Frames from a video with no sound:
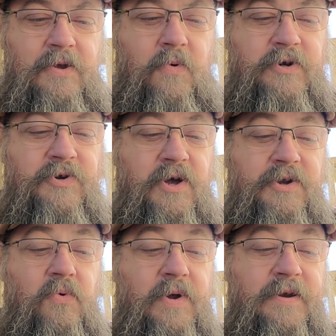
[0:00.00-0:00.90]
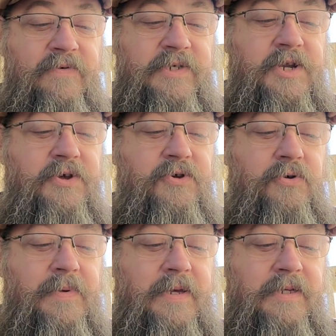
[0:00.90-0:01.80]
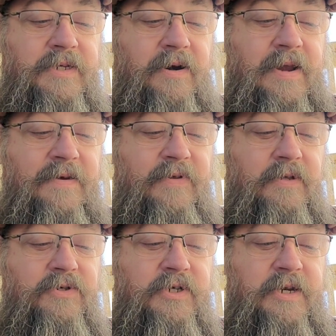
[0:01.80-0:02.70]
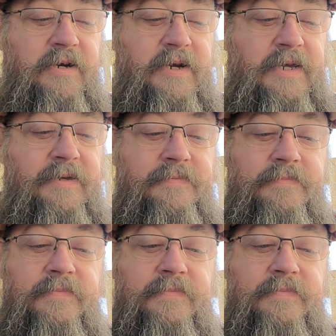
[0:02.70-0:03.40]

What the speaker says: We're drawn to whatever's new because our evolutionary